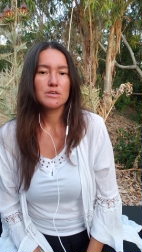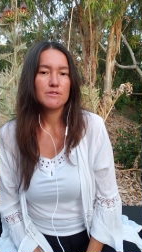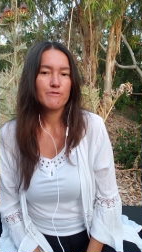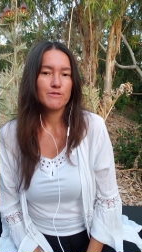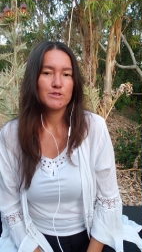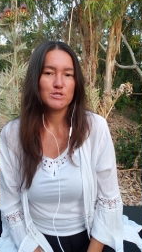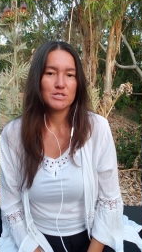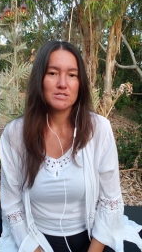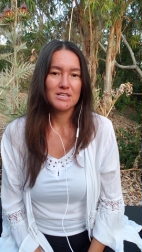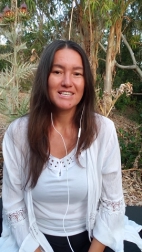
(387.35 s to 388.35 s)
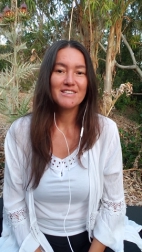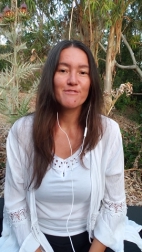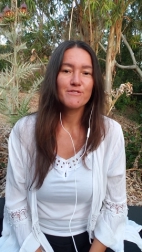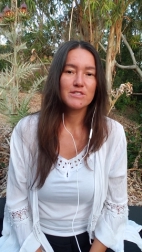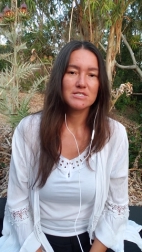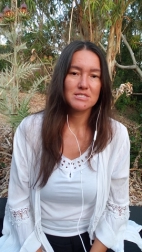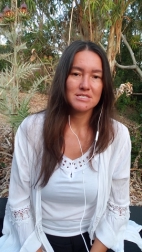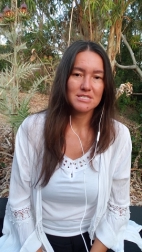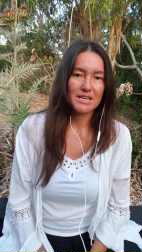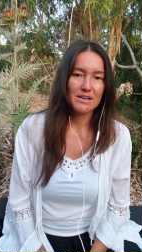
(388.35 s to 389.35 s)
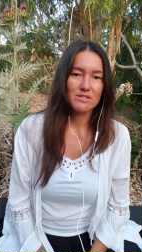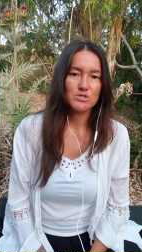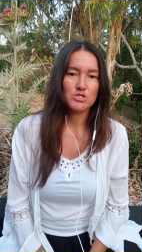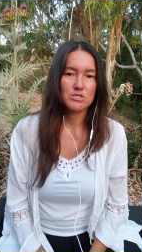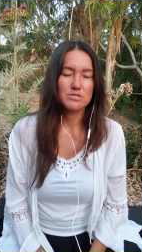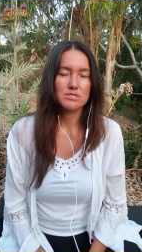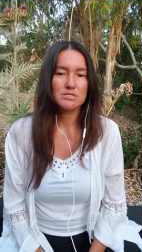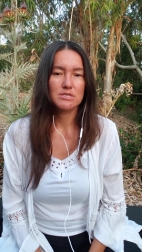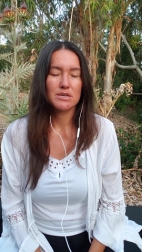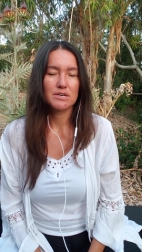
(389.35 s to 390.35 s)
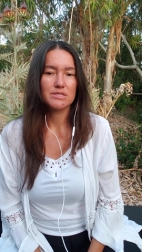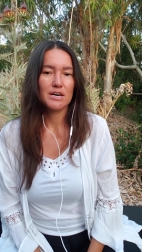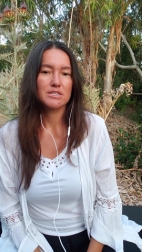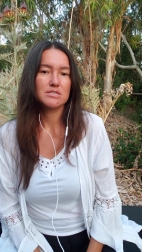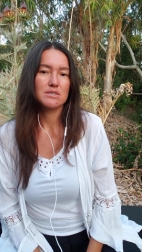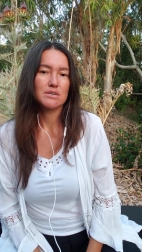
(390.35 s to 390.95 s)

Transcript: infinite intelligence that